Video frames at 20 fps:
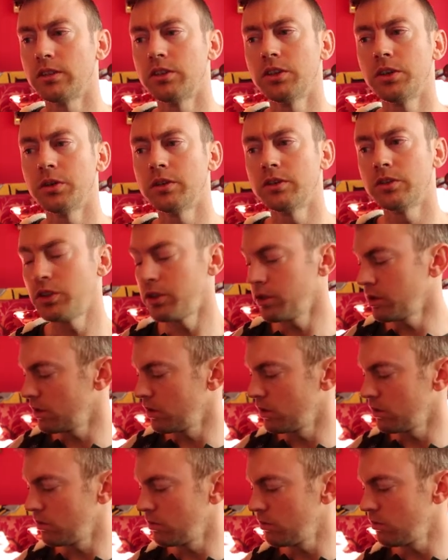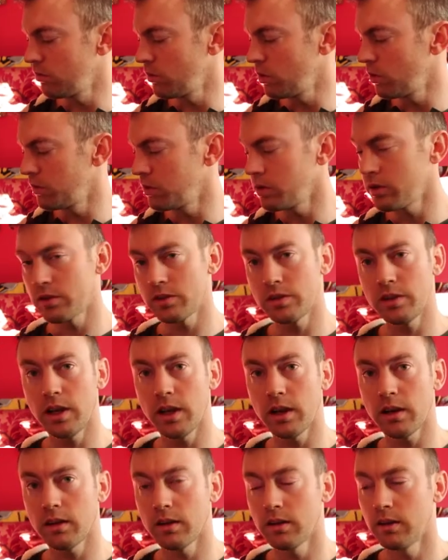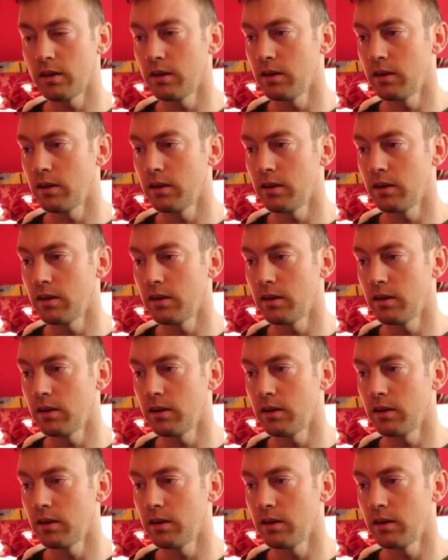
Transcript: do is you can move your stick